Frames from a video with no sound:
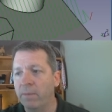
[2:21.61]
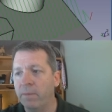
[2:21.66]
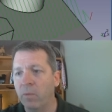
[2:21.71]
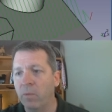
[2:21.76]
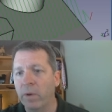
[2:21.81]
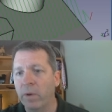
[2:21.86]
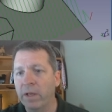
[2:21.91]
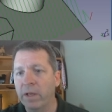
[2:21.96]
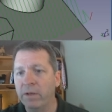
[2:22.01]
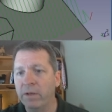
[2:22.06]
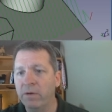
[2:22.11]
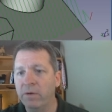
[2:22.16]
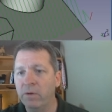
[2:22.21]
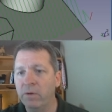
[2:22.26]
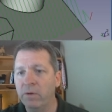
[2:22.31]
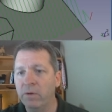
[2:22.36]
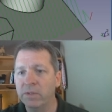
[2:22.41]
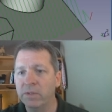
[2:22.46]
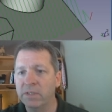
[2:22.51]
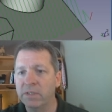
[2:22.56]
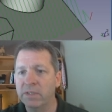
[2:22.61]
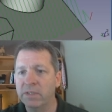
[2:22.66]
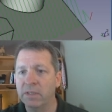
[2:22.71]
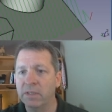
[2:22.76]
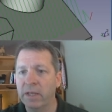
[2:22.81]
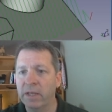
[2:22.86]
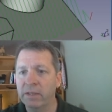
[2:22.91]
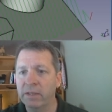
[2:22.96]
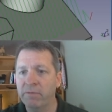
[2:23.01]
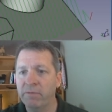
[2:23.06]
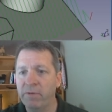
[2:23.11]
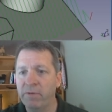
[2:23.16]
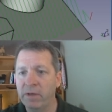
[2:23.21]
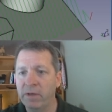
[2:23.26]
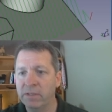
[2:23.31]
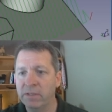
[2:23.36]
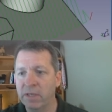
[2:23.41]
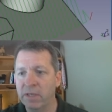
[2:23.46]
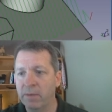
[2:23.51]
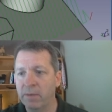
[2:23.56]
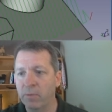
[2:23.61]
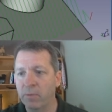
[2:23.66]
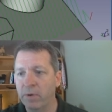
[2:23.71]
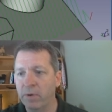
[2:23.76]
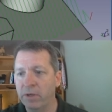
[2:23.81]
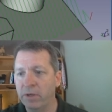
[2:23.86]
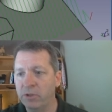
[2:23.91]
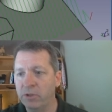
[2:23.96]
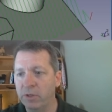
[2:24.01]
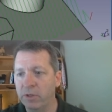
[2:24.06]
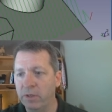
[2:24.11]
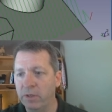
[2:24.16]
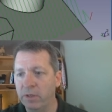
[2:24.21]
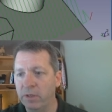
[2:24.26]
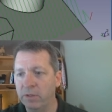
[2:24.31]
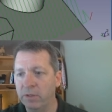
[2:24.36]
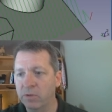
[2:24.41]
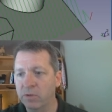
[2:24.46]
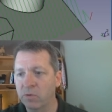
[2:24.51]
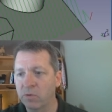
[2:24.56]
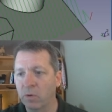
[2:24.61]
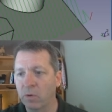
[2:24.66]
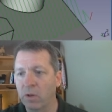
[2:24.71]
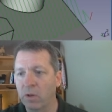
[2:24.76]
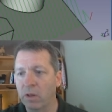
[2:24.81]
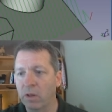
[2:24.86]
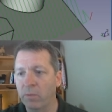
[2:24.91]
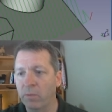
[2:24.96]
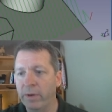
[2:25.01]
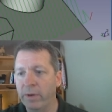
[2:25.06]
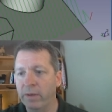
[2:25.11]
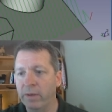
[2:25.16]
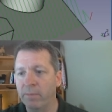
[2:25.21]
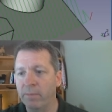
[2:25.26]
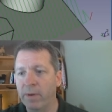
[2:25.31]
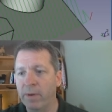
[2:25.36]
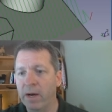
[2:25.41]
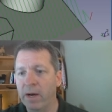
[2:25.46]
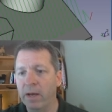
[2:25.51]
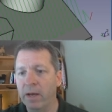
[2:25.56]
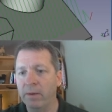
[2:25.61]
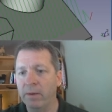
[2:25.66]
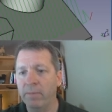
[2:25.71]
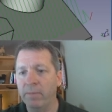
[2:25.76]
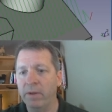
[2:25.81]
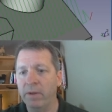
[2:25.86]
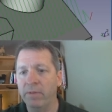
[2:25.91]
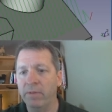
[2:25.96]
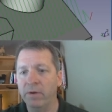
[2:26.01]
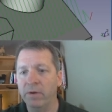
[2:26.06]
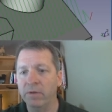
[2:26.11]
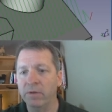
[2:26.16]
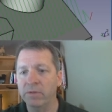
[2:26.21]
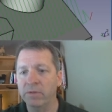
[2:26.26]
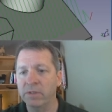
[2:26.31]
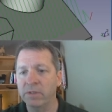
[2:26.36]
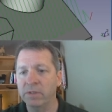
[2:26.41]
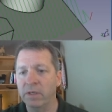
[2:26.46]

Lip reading: what I can do is select the face operation and scroll all the way to the bottom, and there's